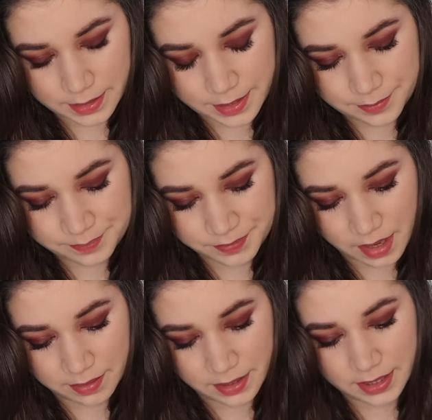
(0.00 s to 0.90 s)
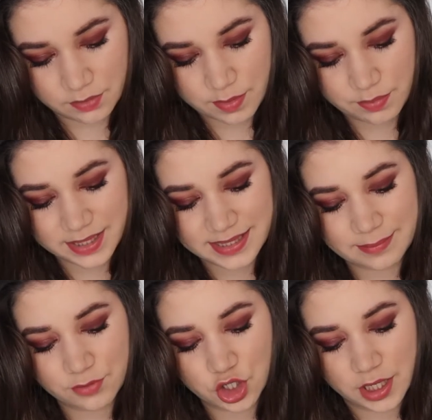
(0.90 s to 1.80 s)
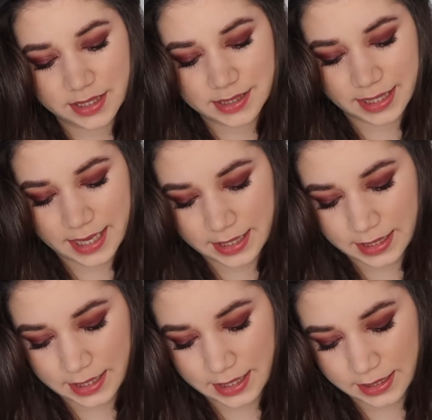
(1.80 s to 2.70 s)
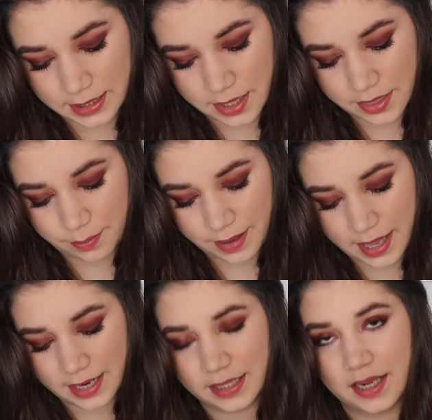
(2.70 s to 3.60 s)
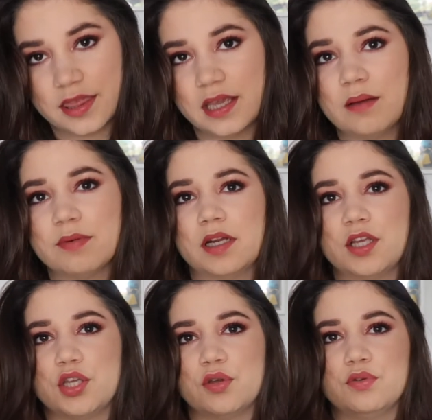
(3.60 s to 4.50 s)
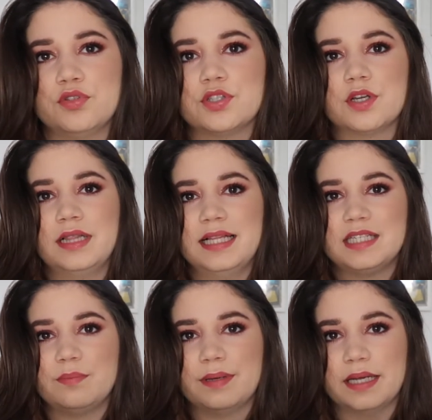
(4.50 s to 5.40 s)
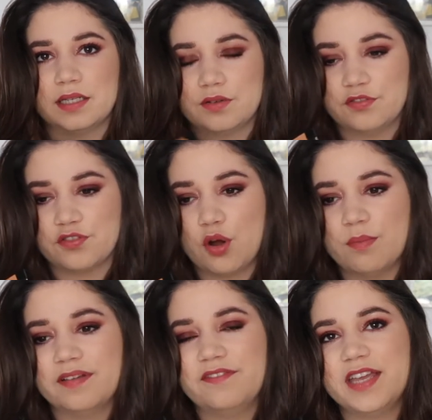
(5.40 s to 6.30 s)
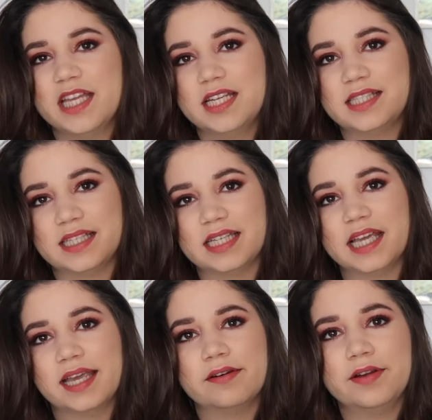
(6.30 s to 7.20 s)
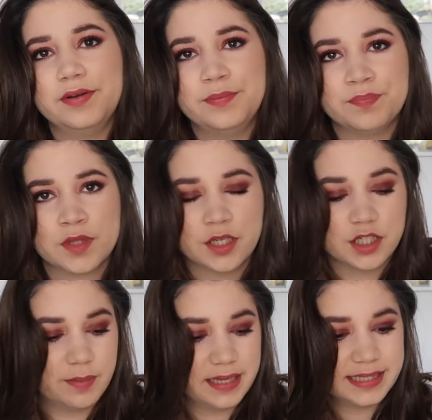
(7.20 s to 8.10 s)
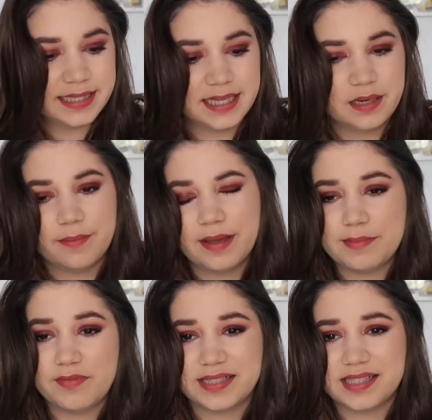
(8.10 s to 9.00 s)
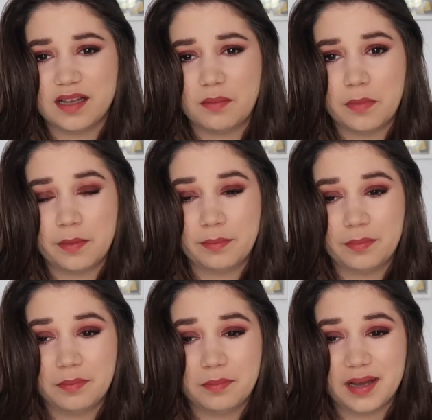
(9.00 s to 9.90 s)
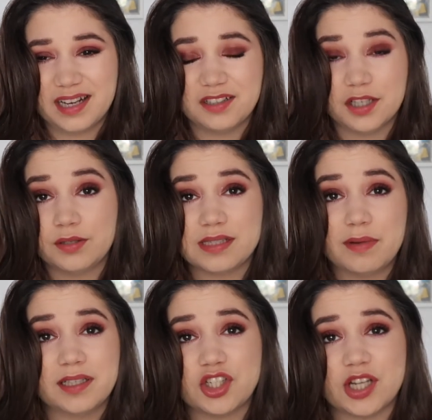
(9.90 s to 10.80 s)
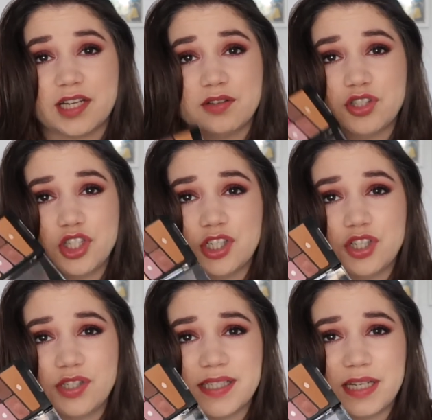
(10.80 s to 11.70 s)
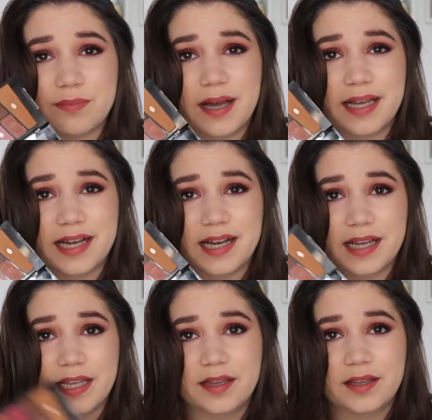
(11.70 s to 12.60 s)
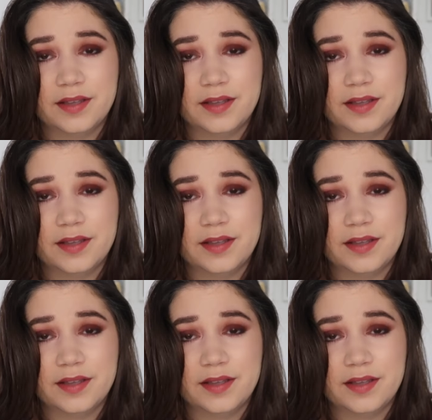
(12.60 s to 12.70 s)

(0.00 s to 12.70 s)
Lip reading: I'm gonna repress some shades again in the pen, and I think I'm gonna use a little bit from Venus in here to mix in, maybe with some, I don't know, some other shadows just to set my eye,